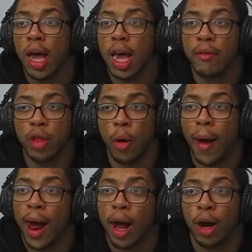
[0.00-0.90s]
even though
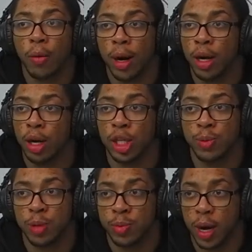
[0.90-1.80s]
I agreed on his
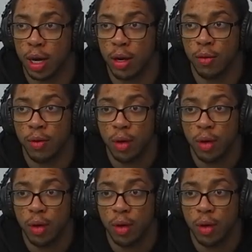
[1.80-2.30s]
perspective.